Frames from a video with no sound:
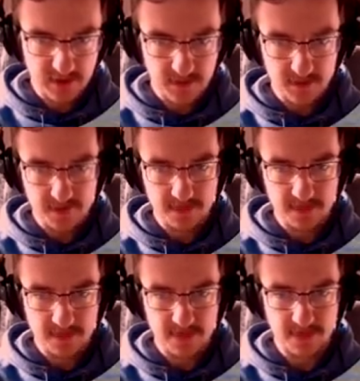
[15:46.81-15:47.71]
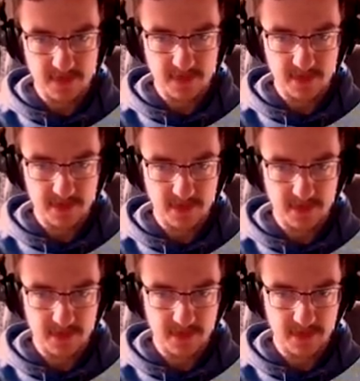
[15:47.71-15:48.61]

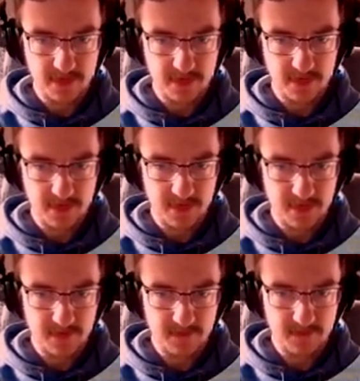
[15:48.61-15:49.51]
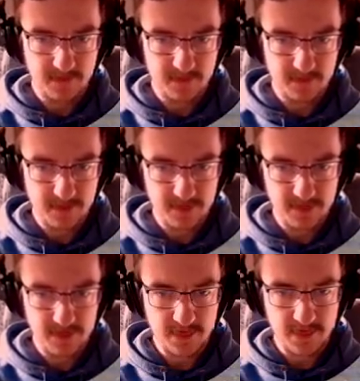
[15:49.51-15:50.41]

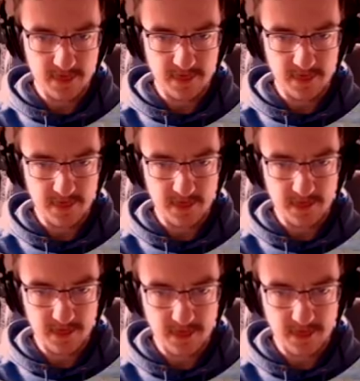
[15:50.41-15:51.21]
(no one is talking)